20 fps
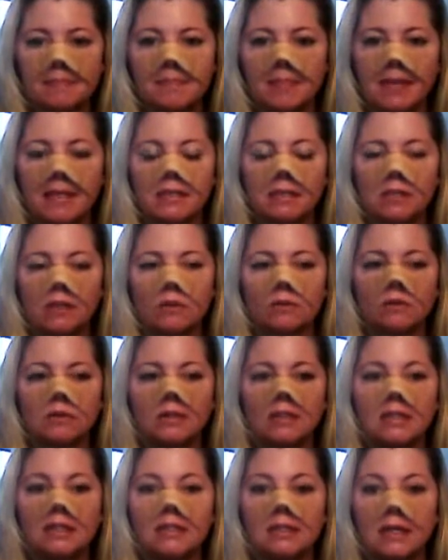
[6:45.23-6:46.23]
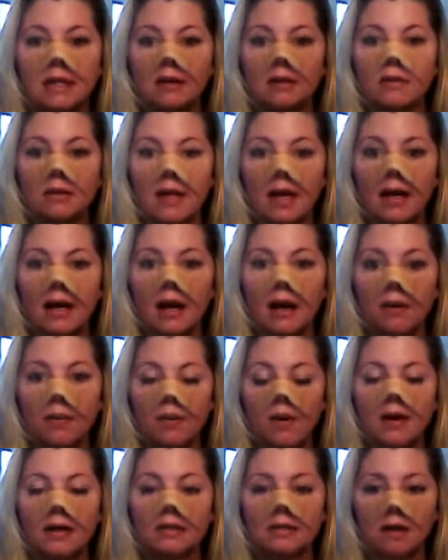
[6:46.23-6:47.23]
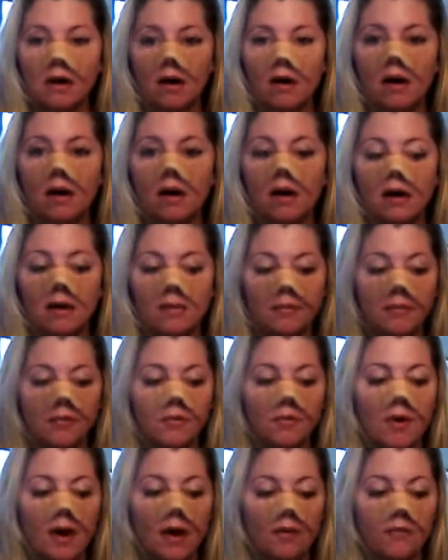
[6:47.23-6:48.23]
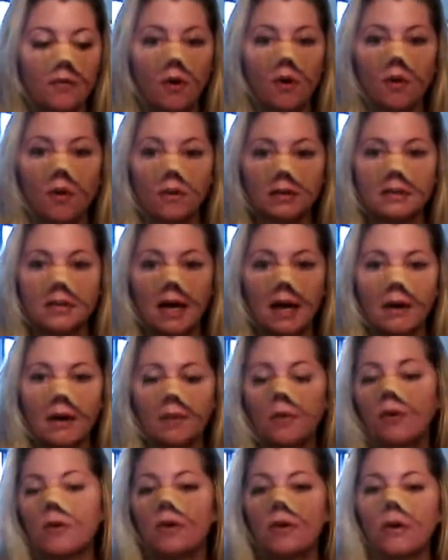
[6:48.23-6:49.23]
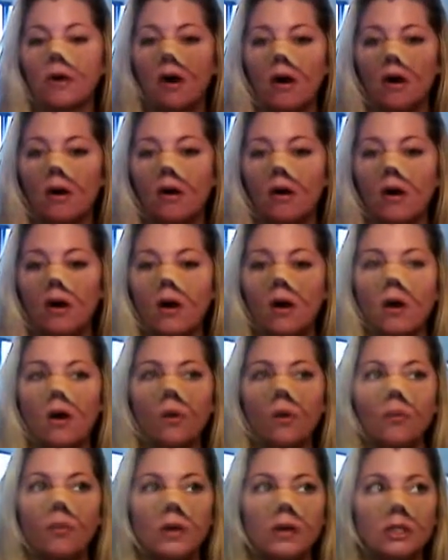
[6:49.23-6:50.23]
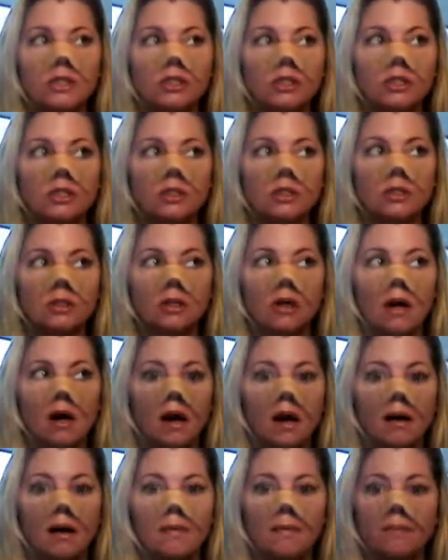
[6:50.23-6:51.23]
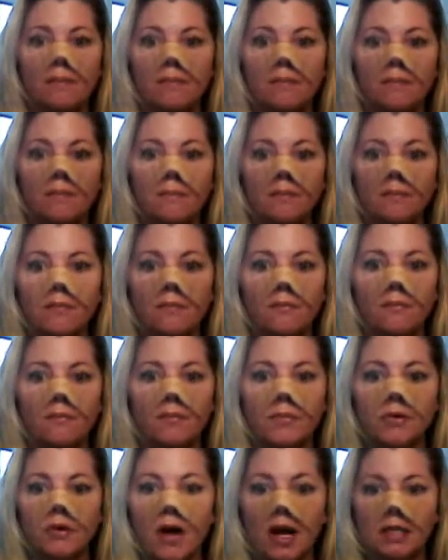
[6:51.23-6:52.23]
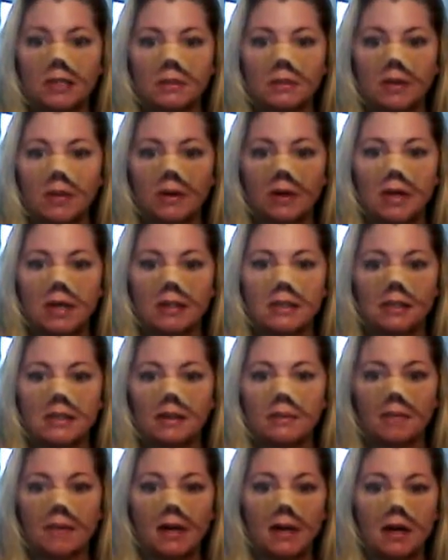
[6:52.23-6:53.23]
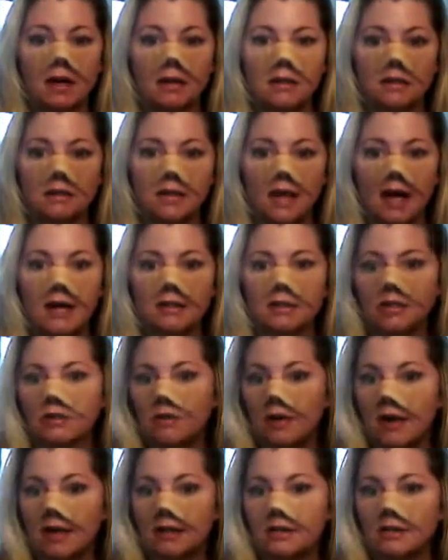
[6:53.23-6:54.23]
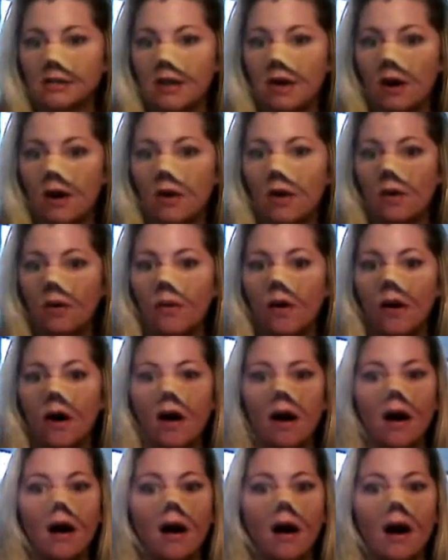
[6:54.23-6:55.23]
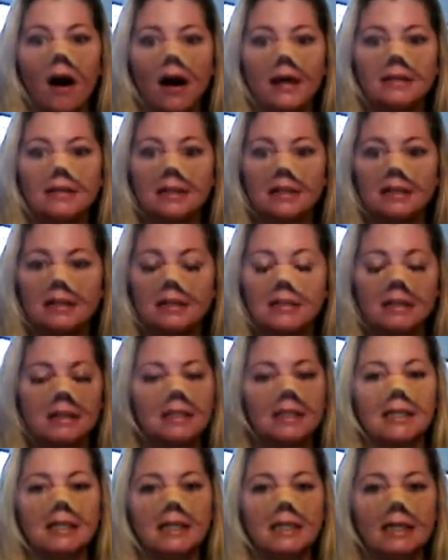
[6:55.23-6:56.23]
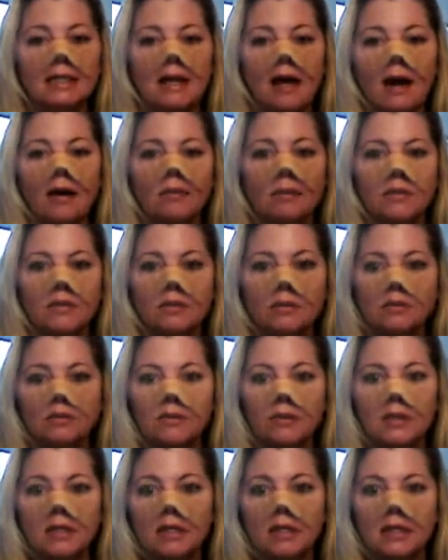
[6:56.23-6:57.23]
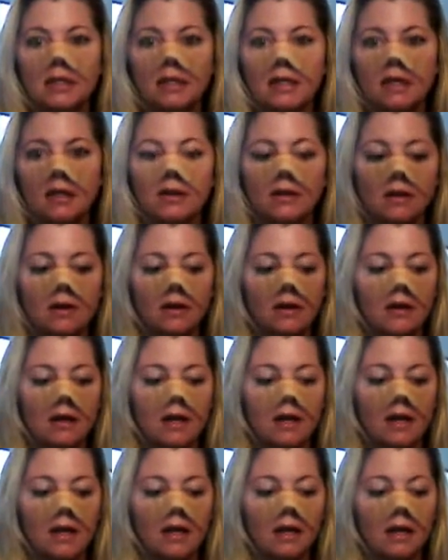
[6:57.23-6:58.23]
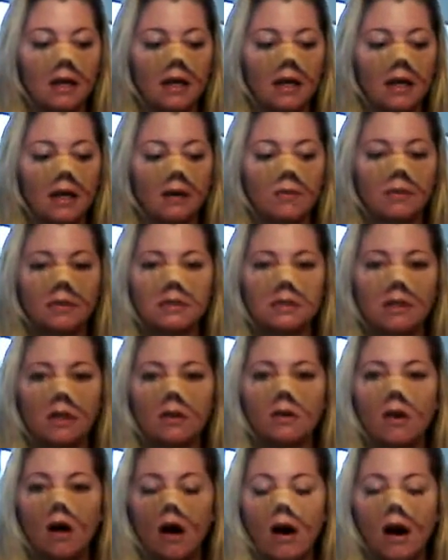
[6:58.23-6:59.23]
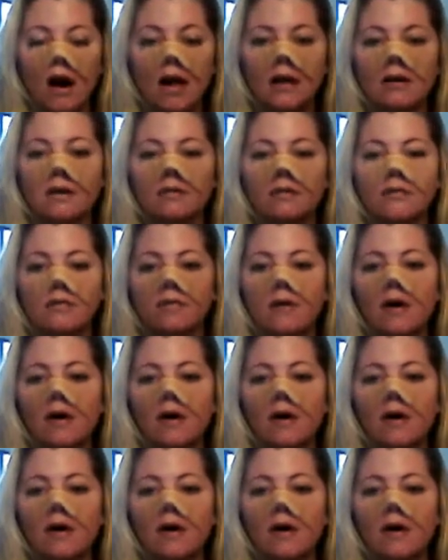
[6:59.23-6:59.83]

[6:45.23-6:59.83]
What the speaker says: be so detailed like I was throughout the whole entire protocol, which drives me crazy because, as you guys know, I didn't cheat. I was really good, and it was a lot of